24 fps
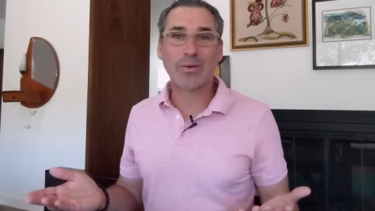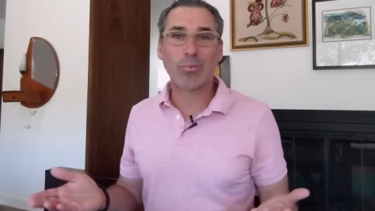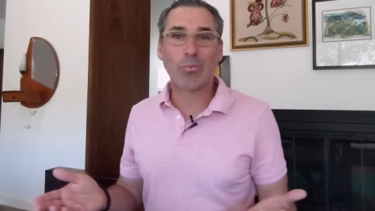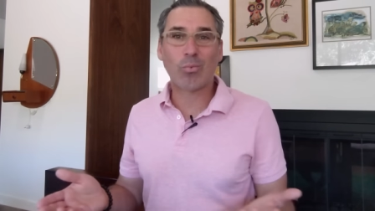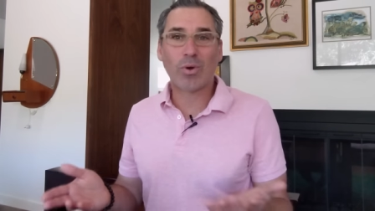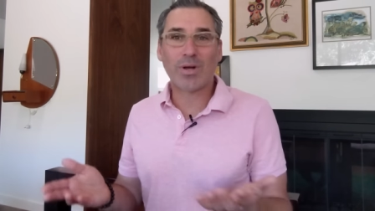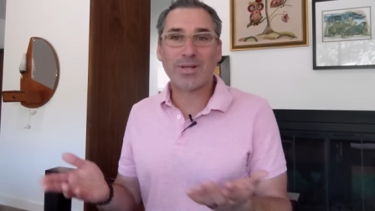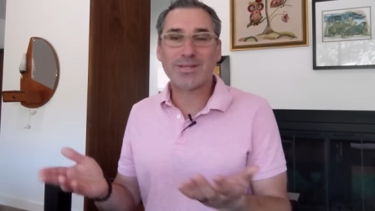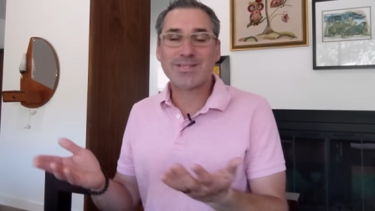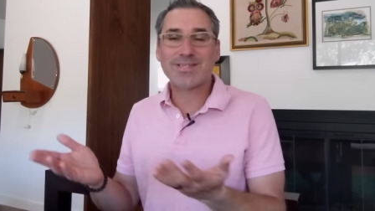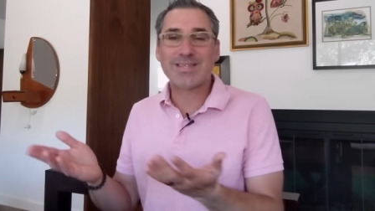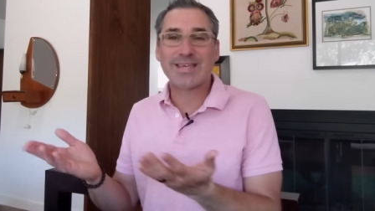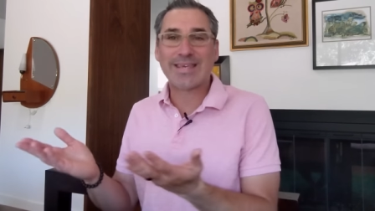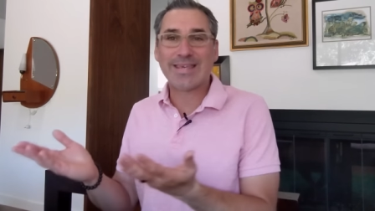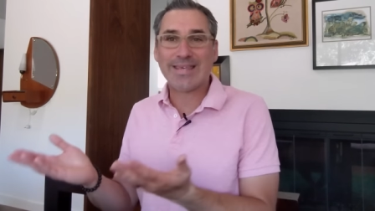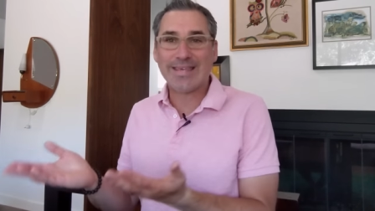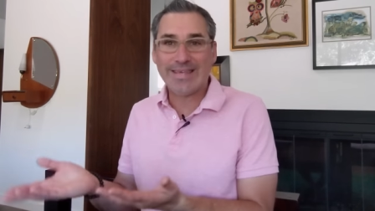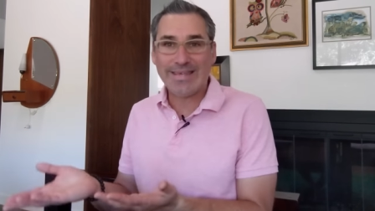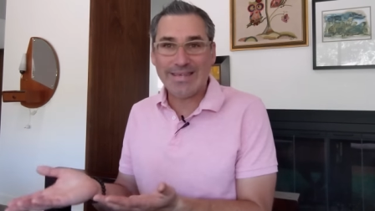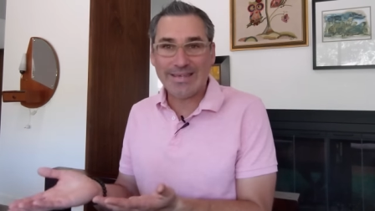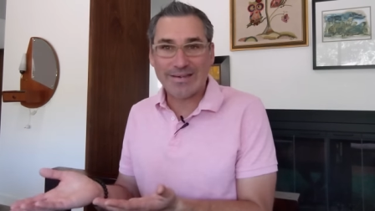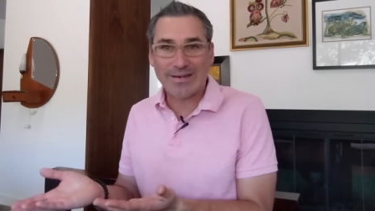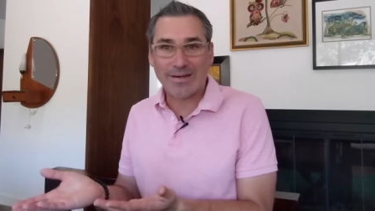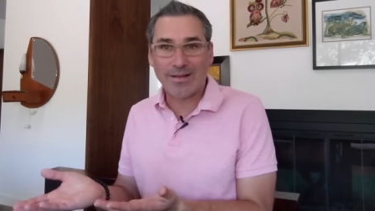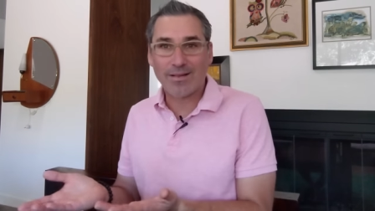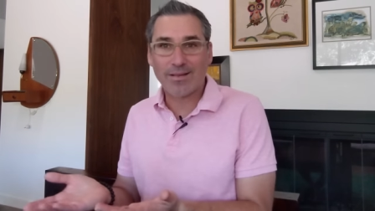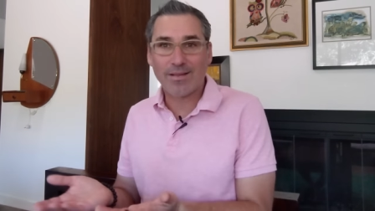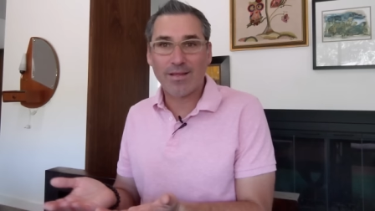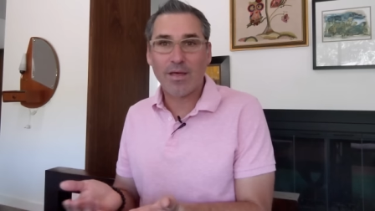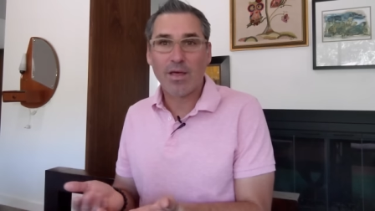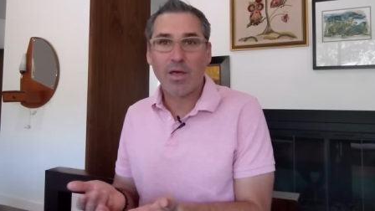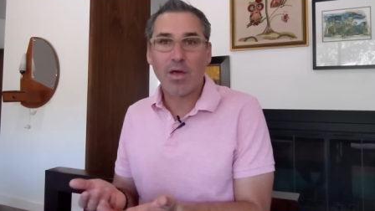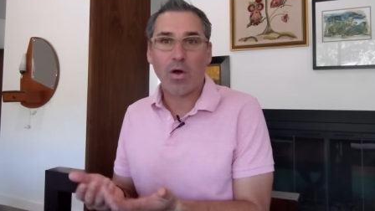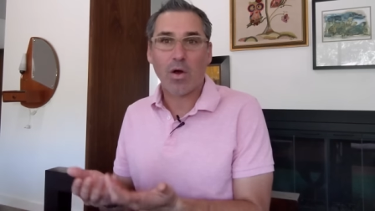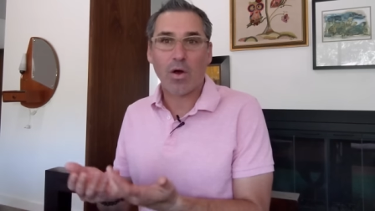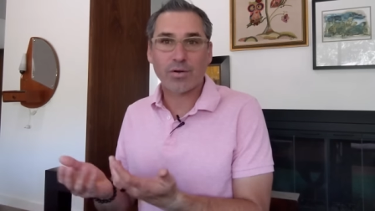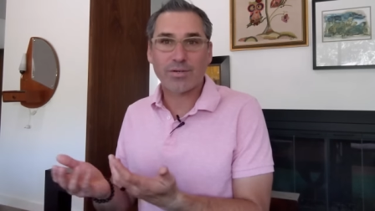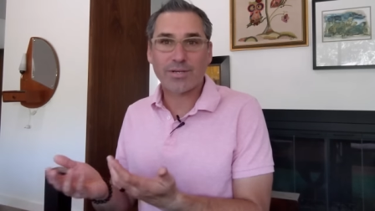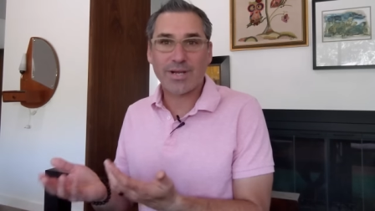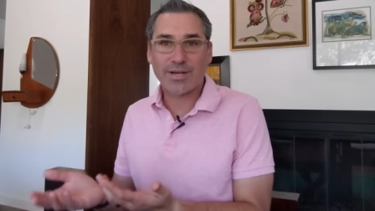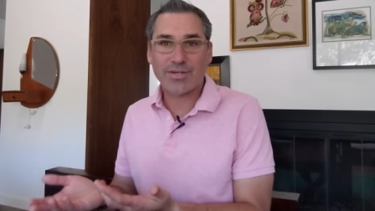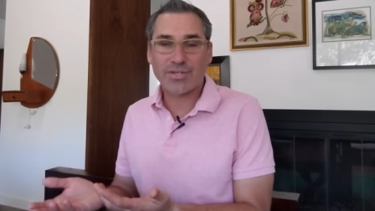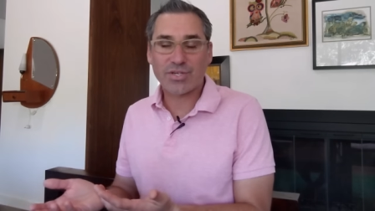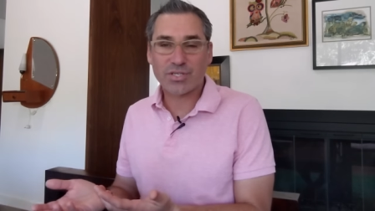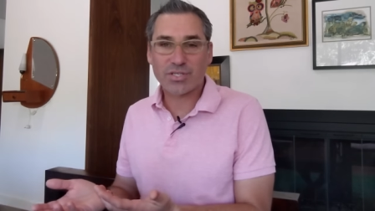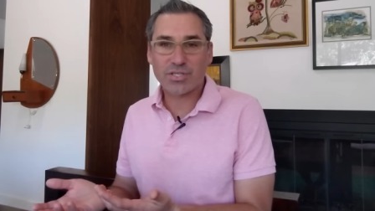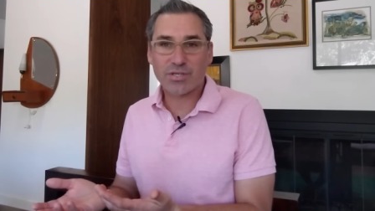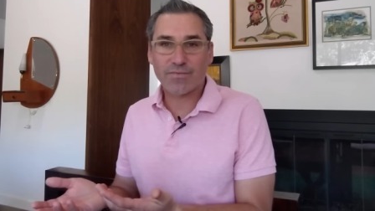It wants to heal our
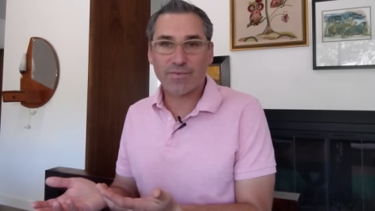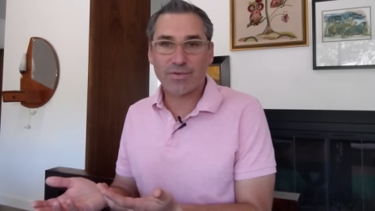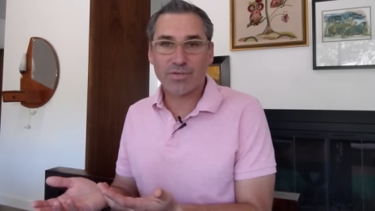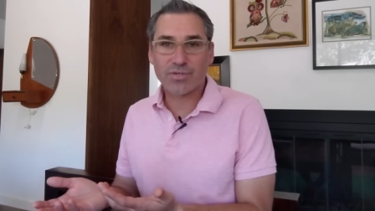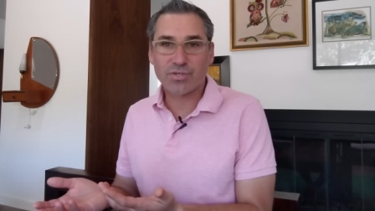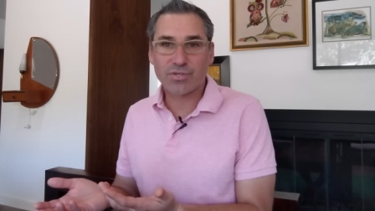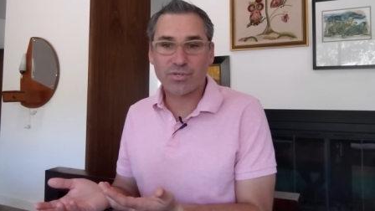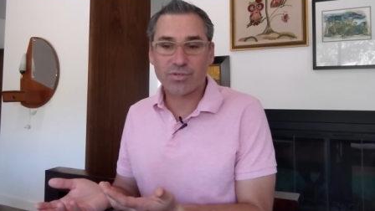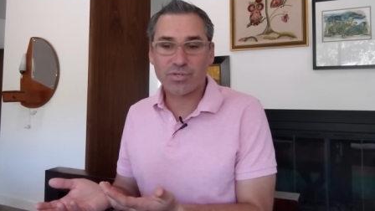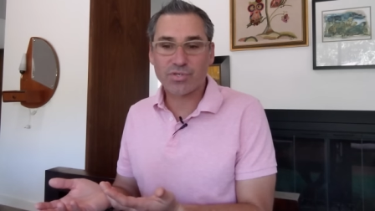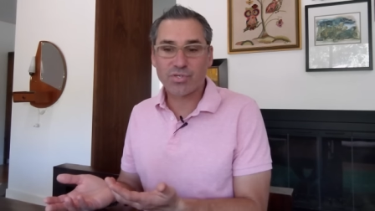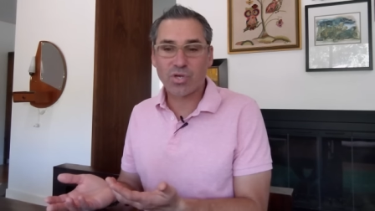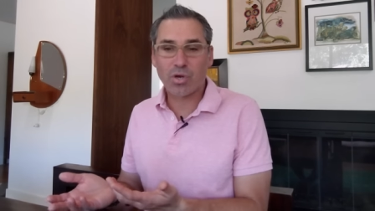digestive issues.